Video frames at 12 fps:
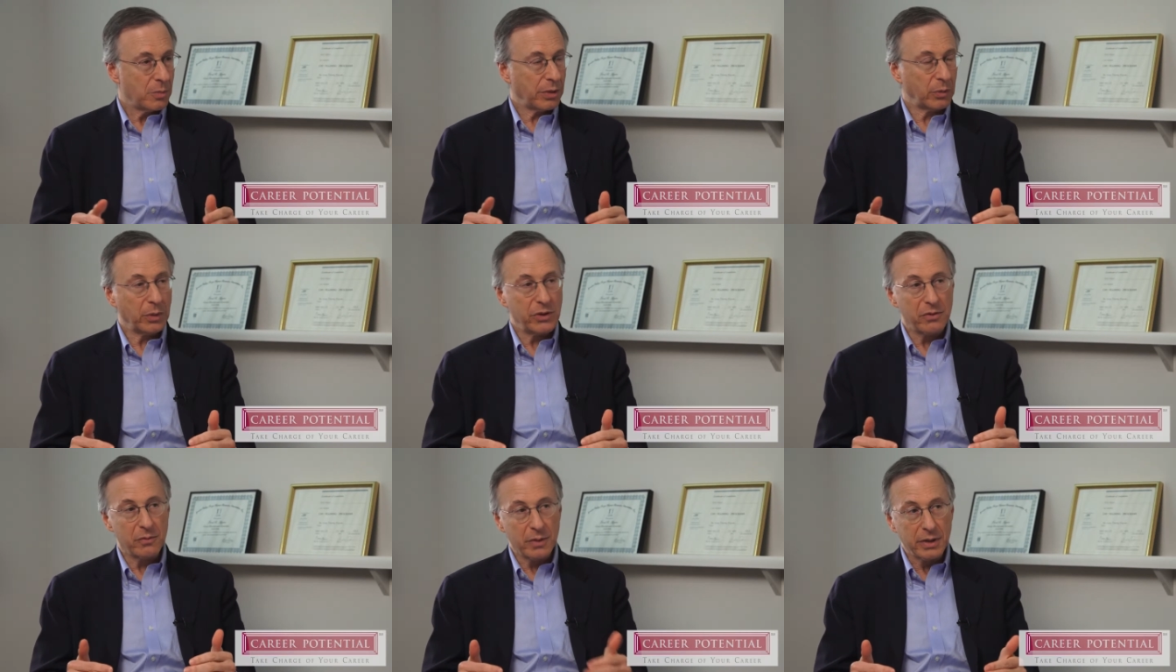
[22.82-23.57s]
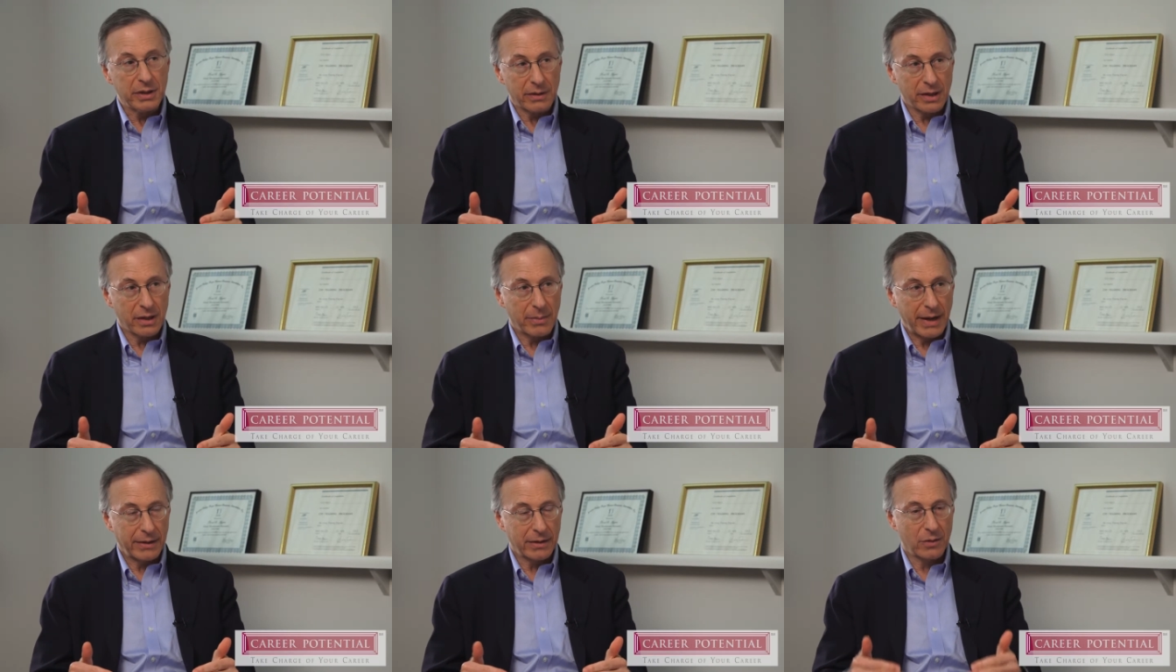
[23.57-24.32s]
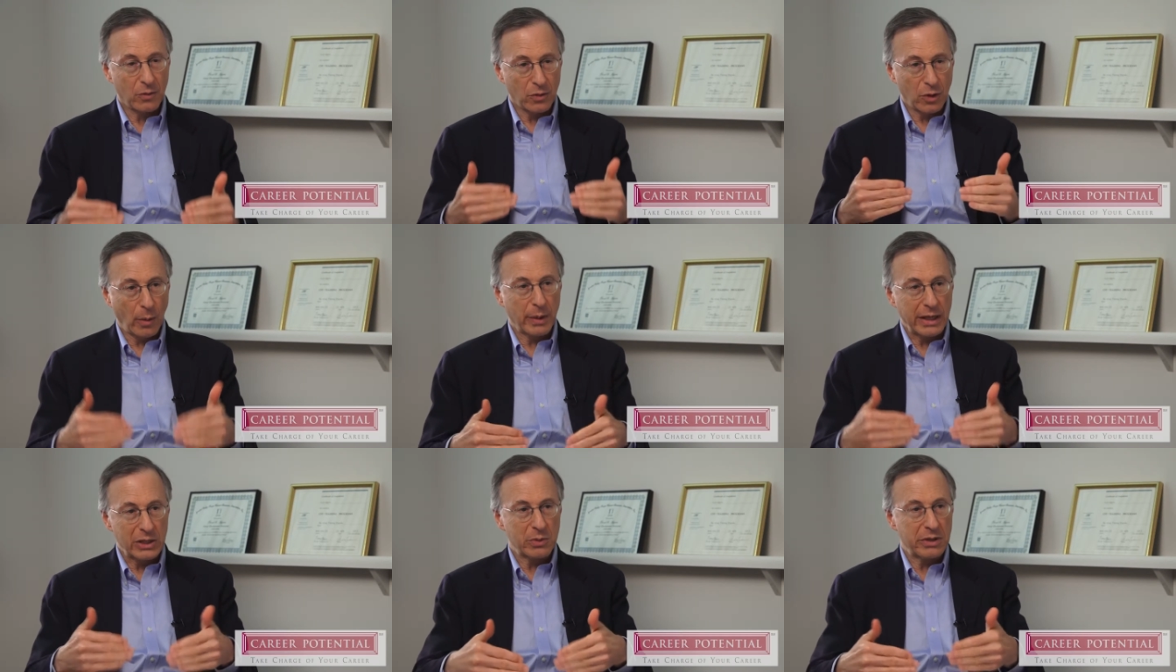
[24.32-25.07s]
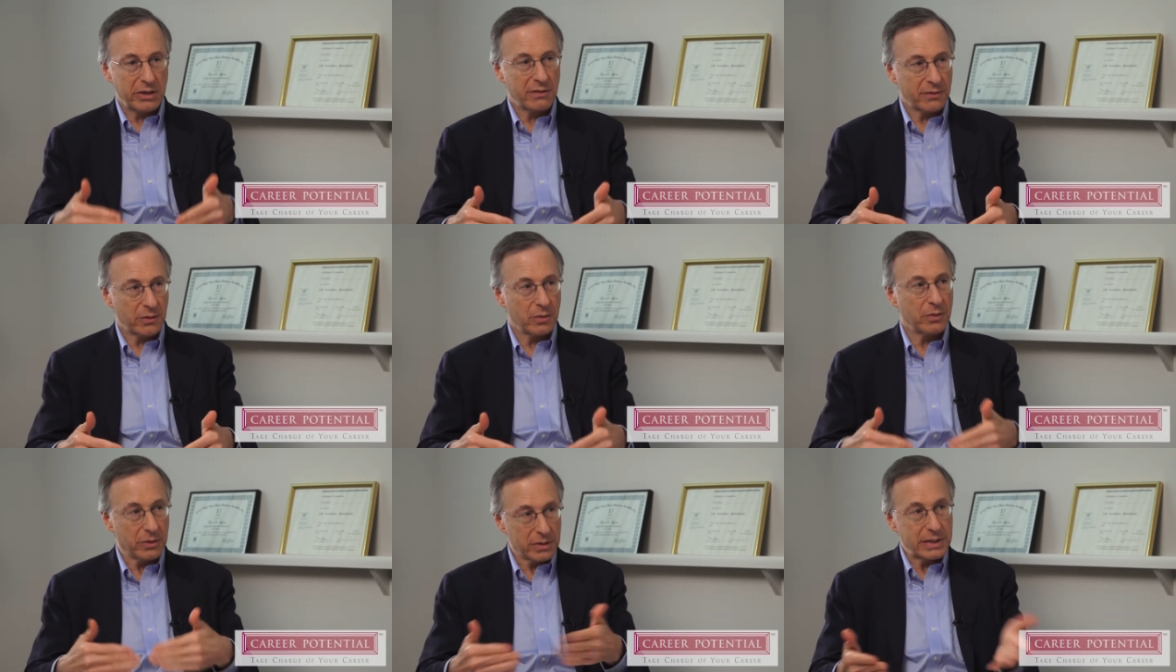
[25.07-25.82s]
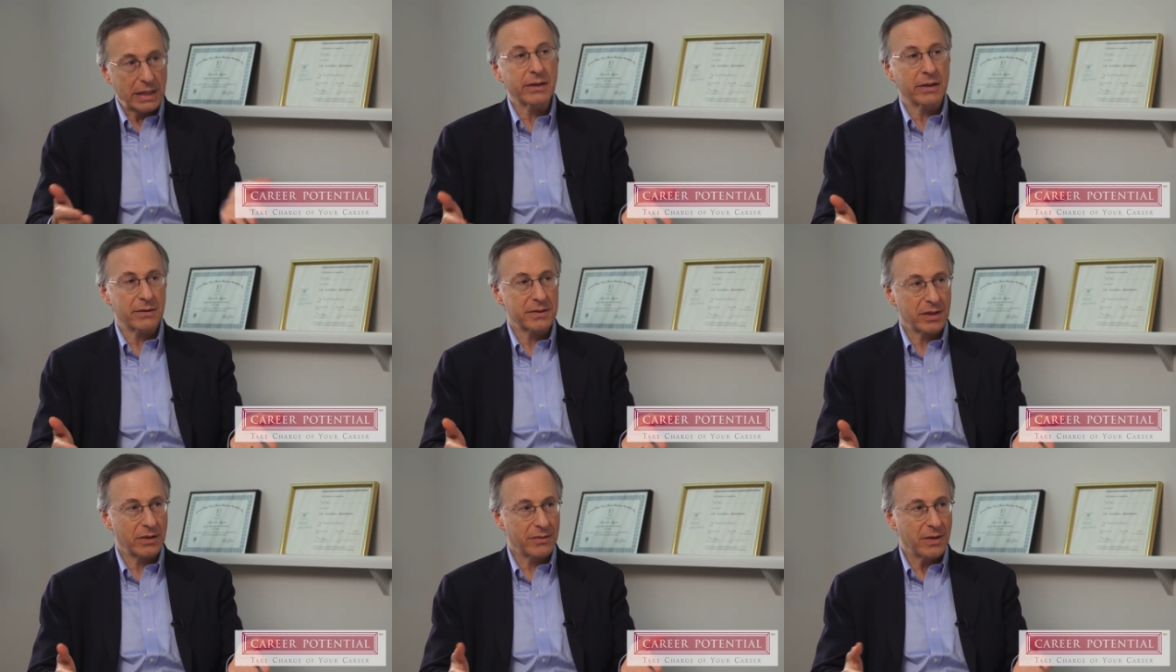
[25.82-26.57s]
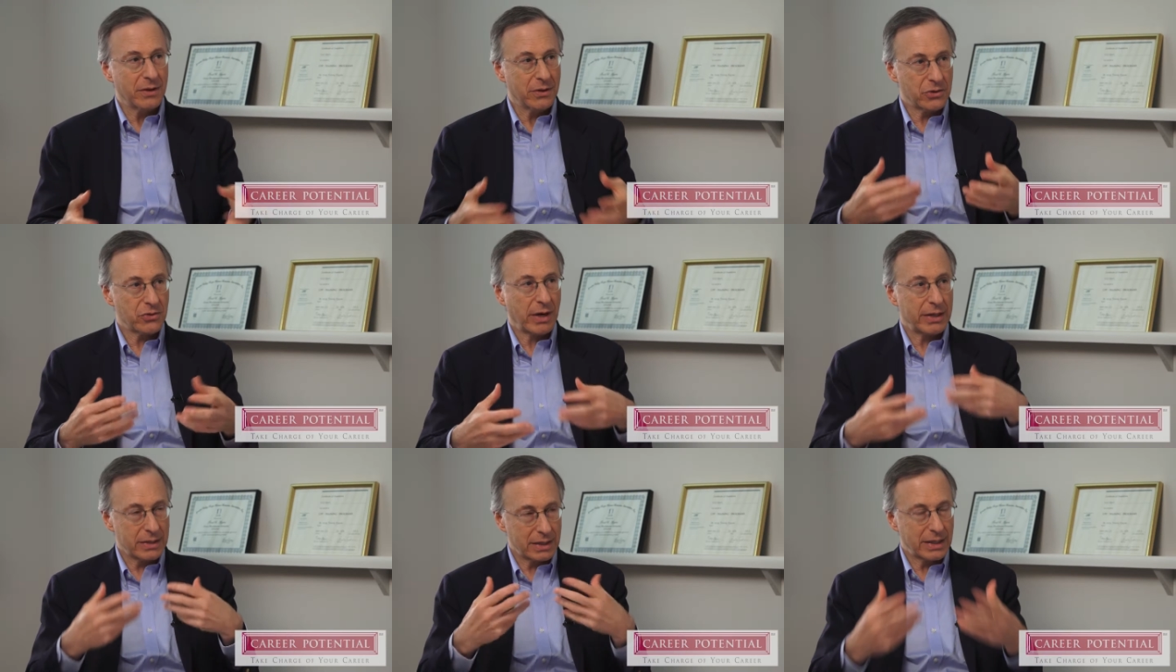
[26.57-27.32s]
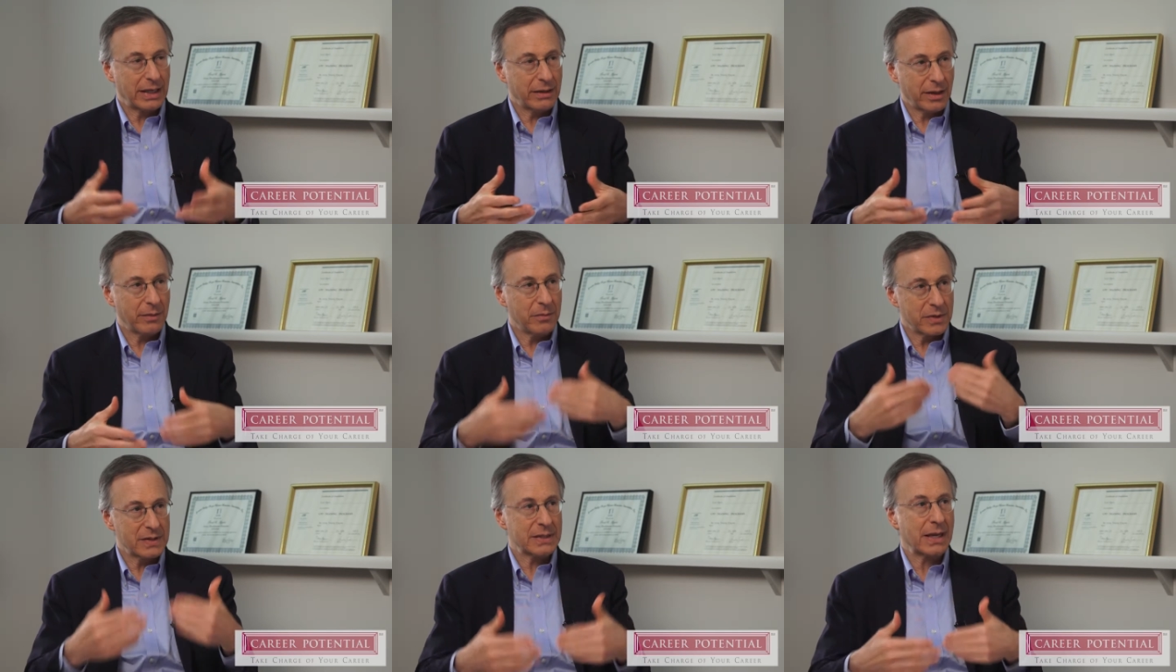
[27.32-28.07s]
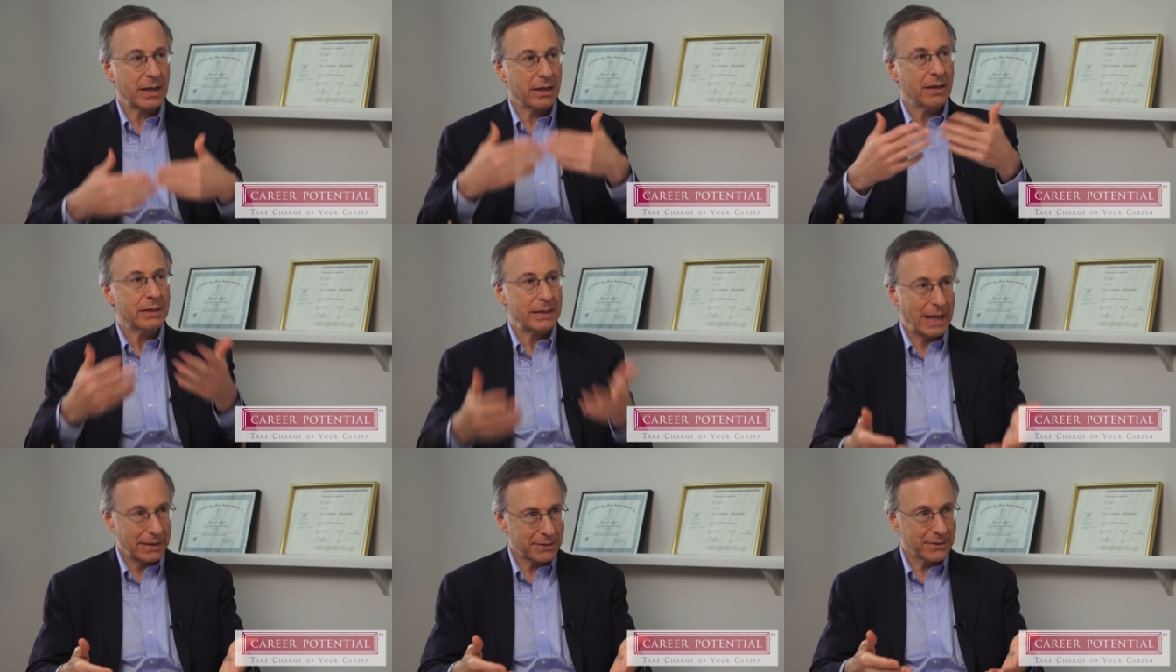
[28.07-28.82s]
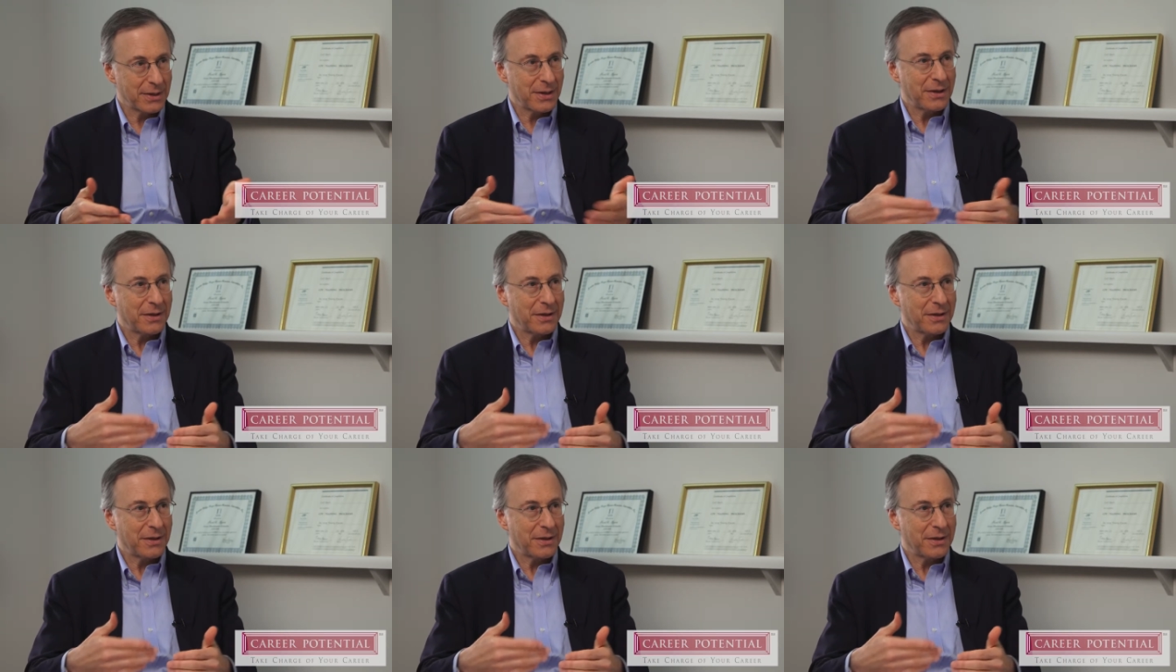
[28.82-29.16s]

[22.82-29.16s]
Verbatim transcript: But when you really think about it, going into an interview, you're selling yourself. You're trying to get them to say yes.